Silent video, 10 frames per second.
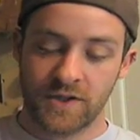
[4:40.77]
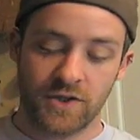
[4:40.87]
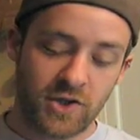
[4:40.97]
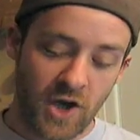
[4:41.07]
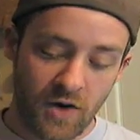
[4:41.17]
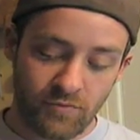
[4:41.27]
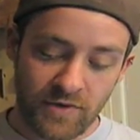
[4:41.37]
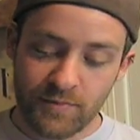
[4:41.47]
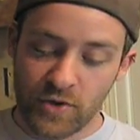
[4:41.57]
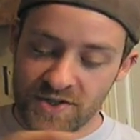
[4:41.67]
You can't
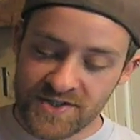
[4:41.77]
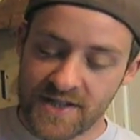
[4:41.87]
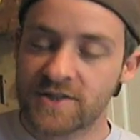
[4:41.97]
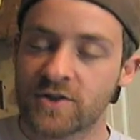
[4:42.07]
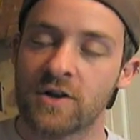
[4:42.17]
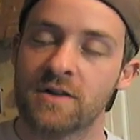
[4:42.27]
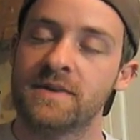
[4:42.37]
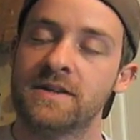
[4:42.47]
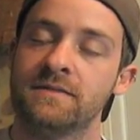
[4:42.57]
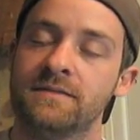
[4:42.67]
really put a center column
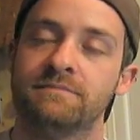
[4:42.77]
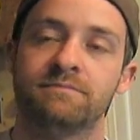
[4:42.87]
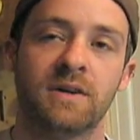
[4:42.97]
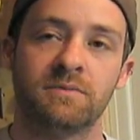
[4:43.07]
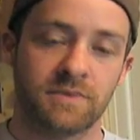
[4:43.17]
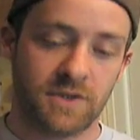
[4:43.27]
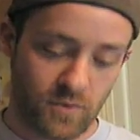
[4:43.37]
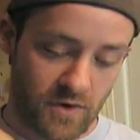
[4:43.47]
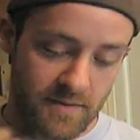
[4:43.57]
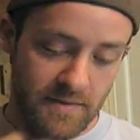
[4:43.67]
in, but we're
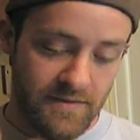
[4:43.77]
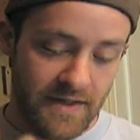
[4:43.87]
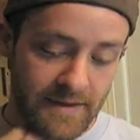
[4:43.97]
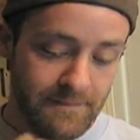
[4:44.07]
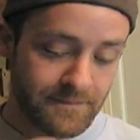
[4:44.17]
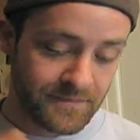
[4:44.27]
not worried about that.